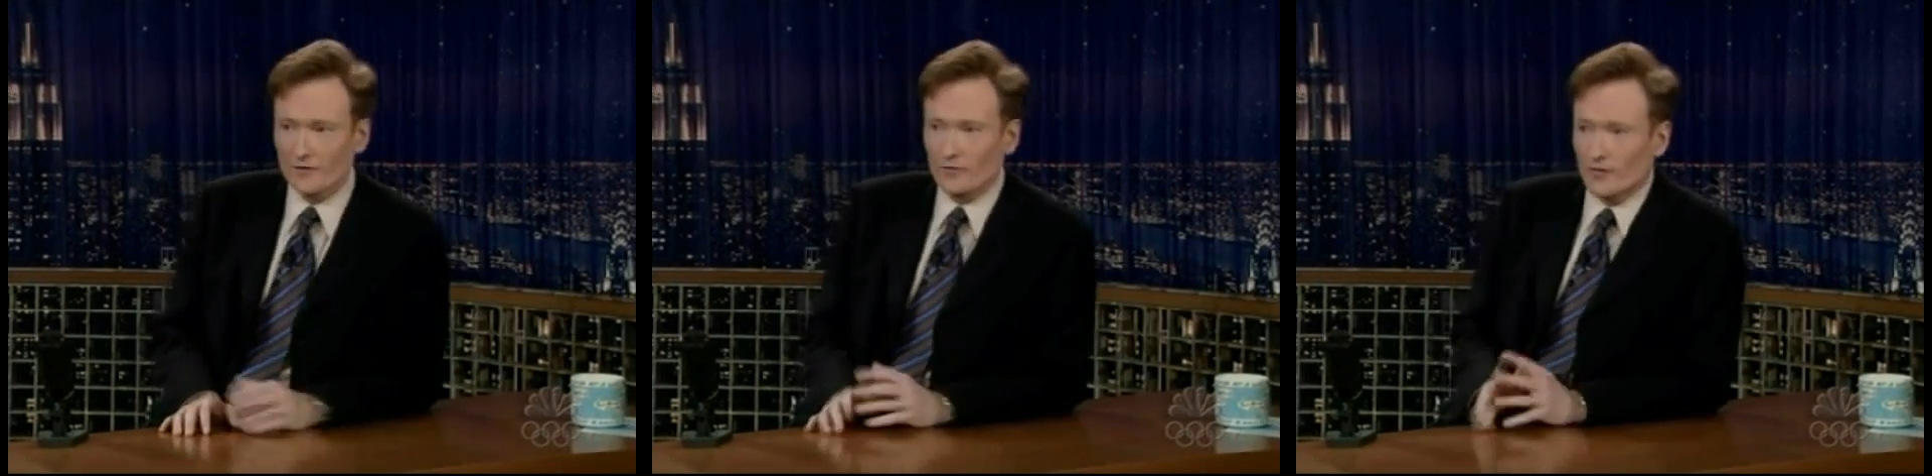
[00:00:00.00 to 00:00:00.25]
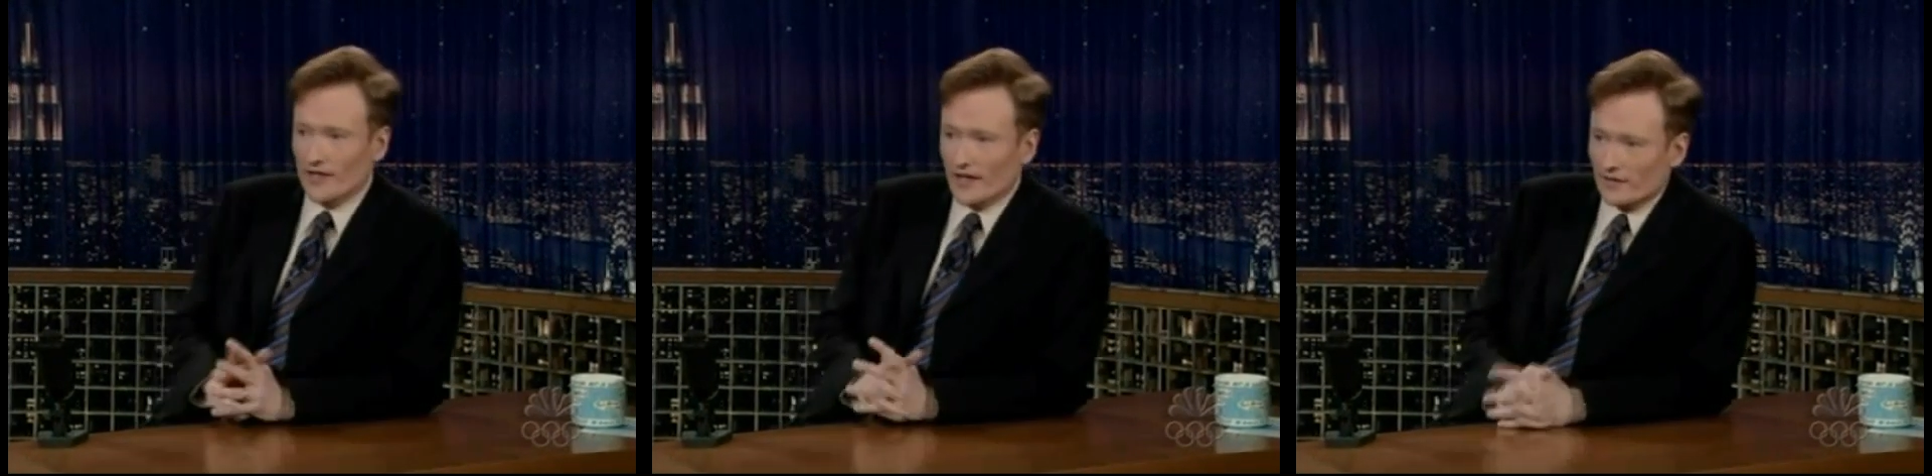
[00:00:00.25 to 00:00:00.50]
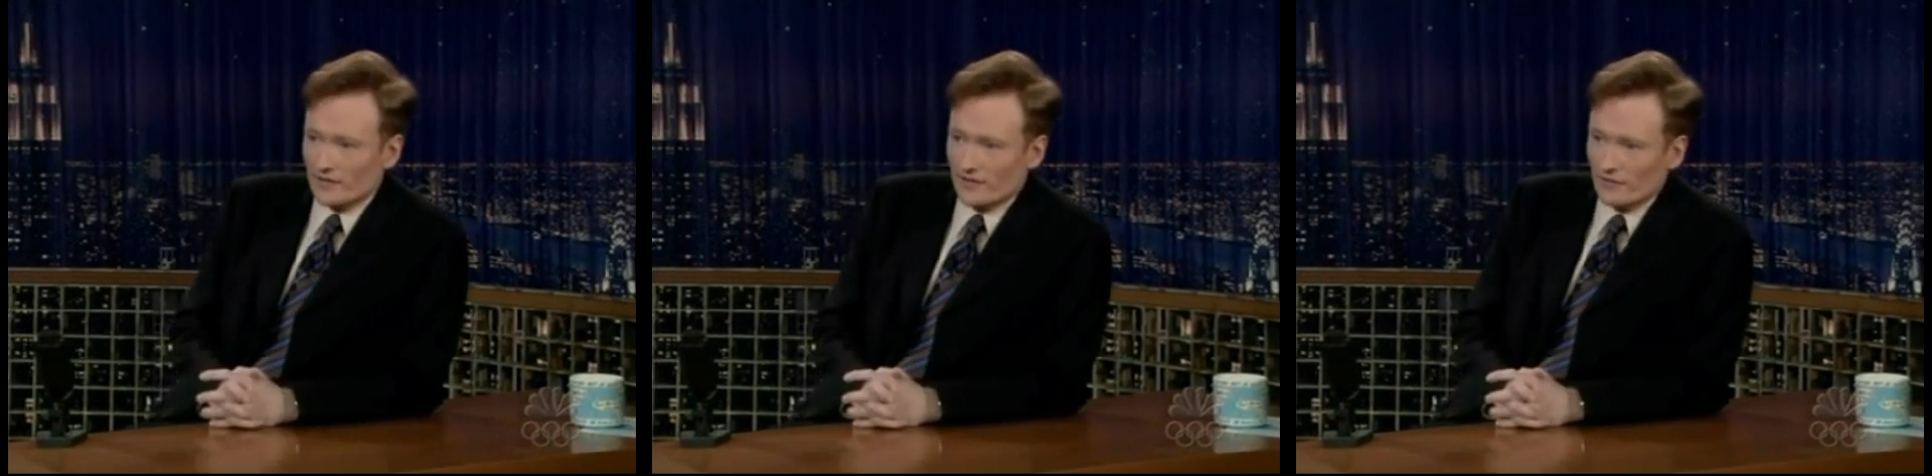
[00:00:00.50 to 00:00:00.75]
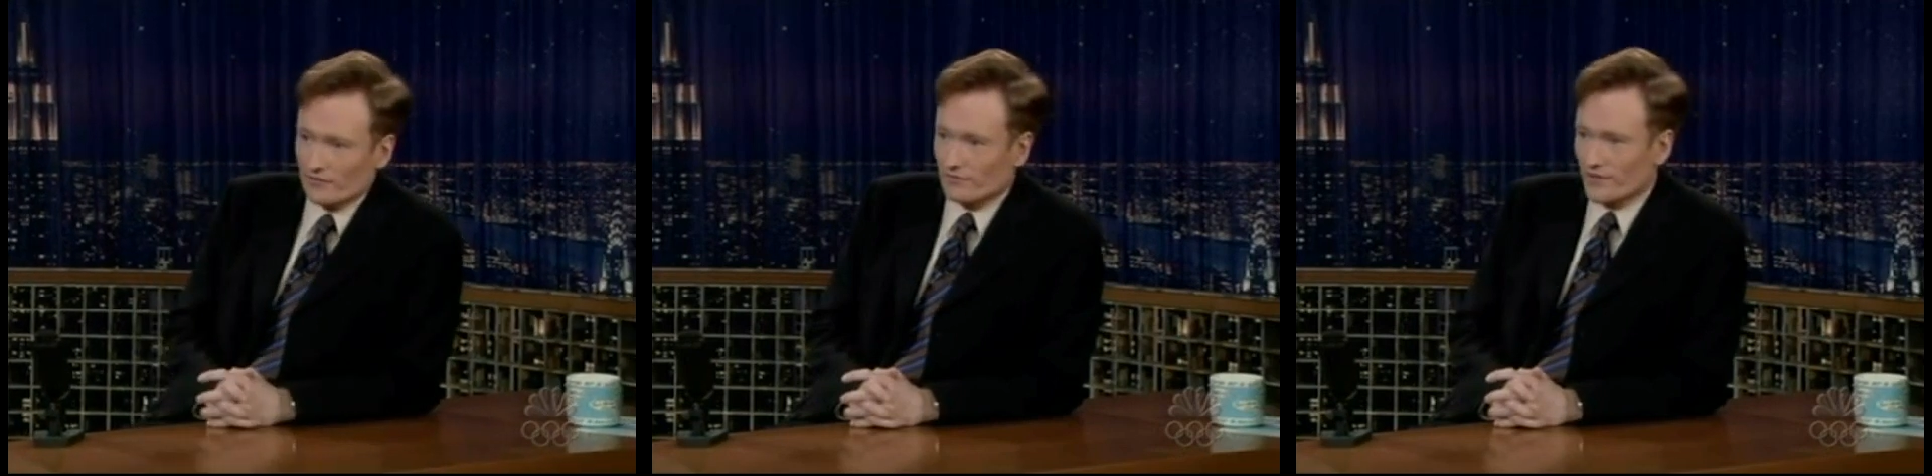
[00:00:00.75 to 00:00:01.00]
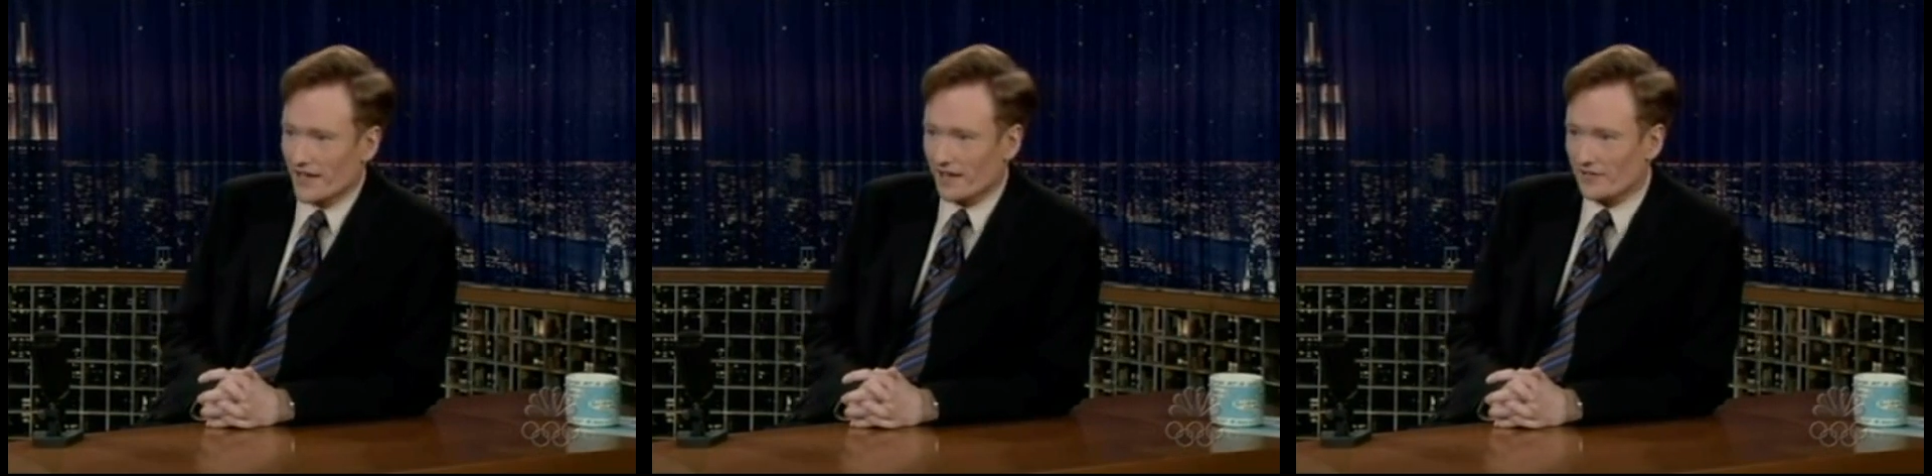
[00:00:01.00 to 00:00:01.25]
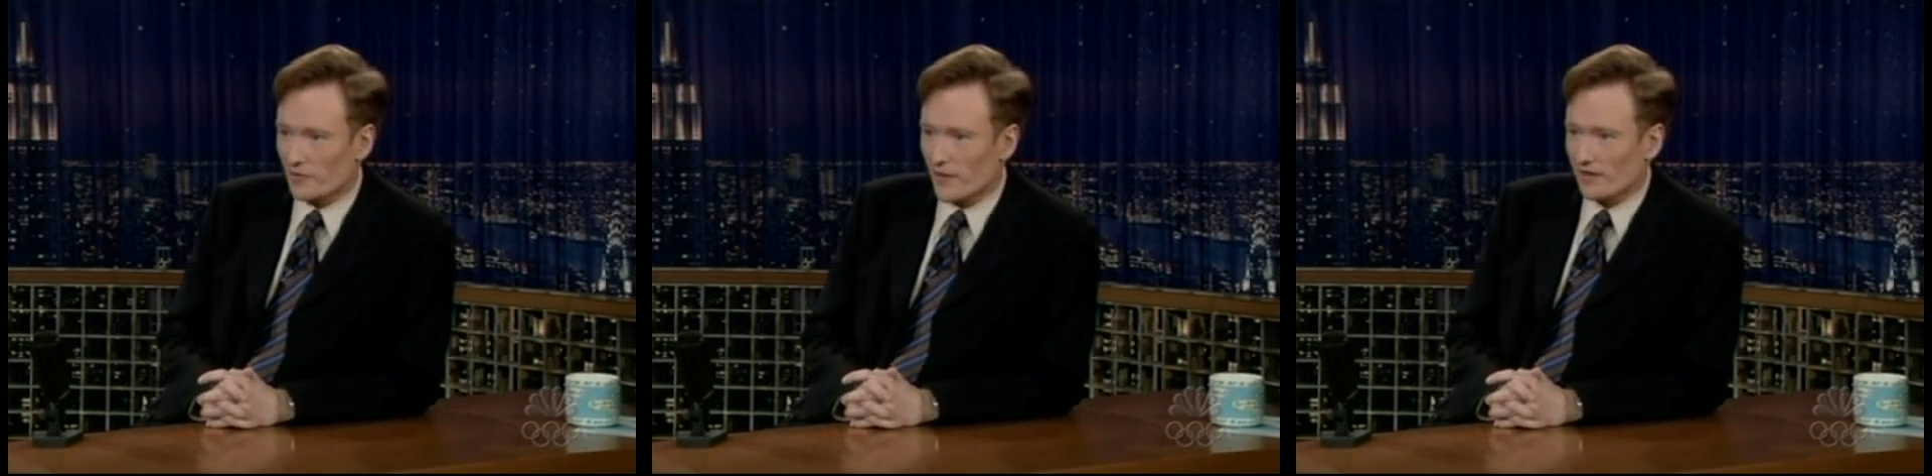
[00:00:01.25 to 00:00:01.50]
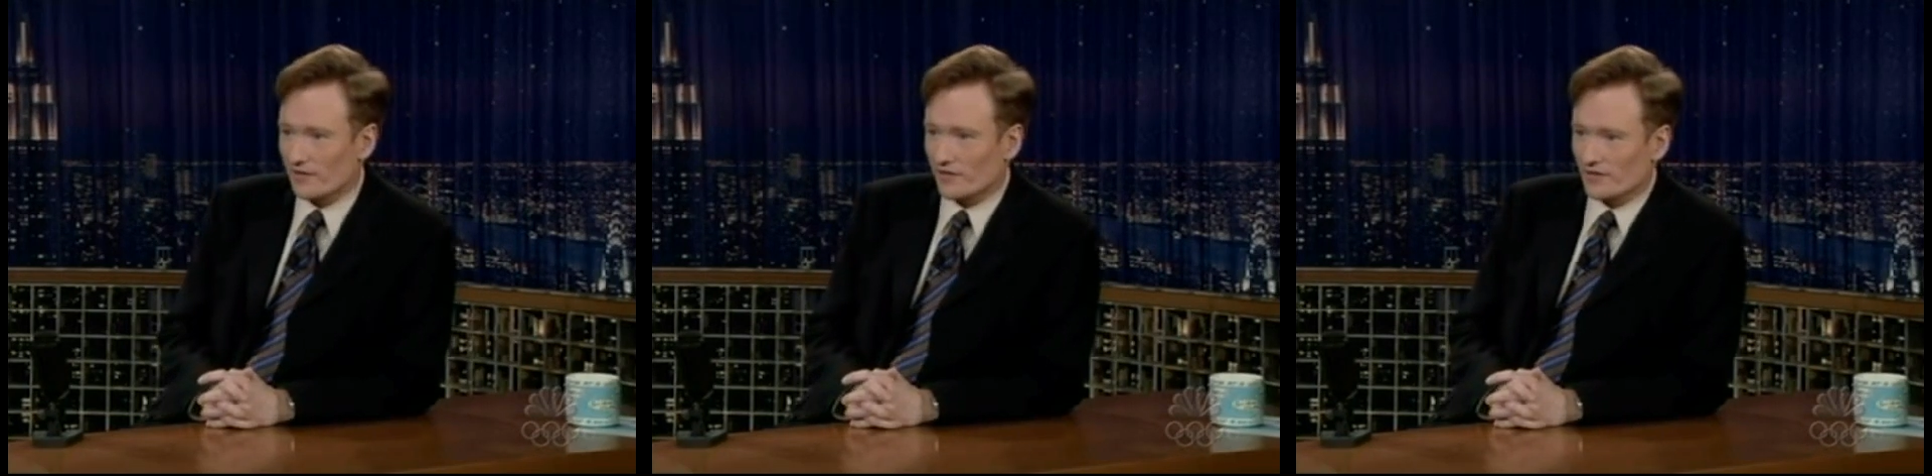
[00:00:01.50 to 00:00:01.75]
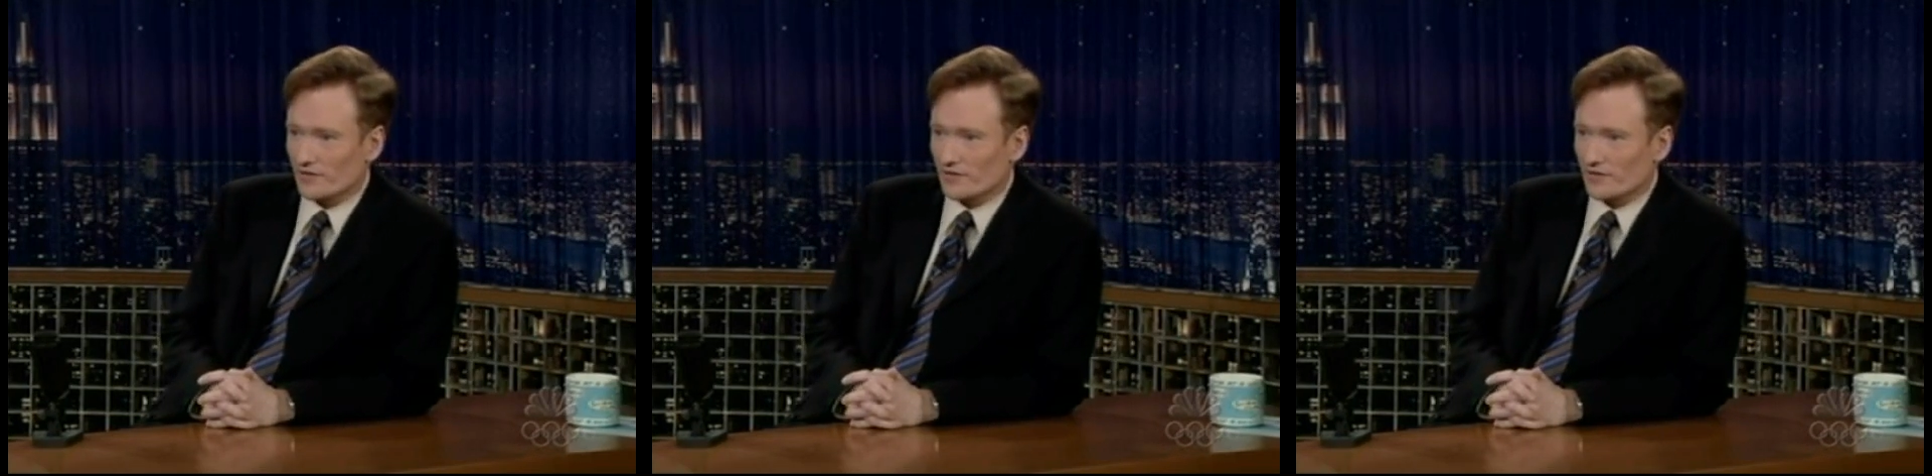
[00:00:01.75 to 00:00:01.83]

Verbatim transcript: We had v neck sweaters